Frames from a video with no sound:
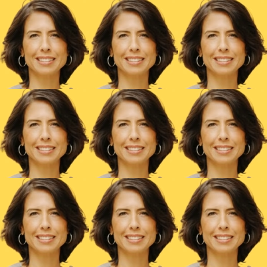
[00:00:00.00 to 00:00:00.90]

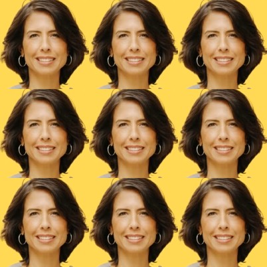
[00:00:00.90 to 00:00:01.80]

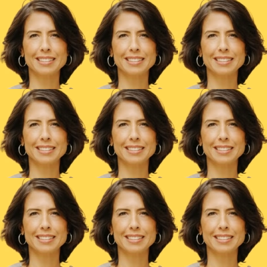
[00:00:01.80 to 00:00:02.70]

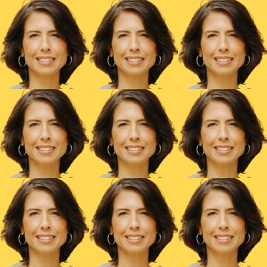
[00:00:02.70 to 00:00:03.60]

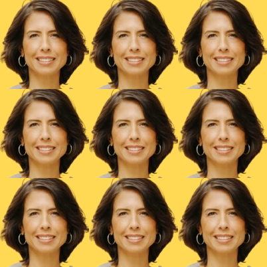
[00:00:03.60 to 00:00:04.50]

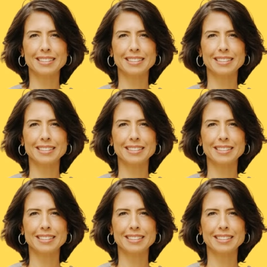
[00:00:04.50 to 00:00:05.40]

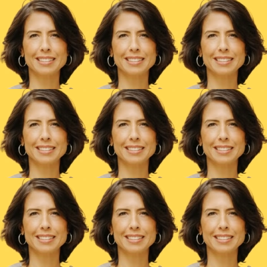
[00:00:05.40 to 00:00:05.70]
The face doesn't move, so there is nothing to read.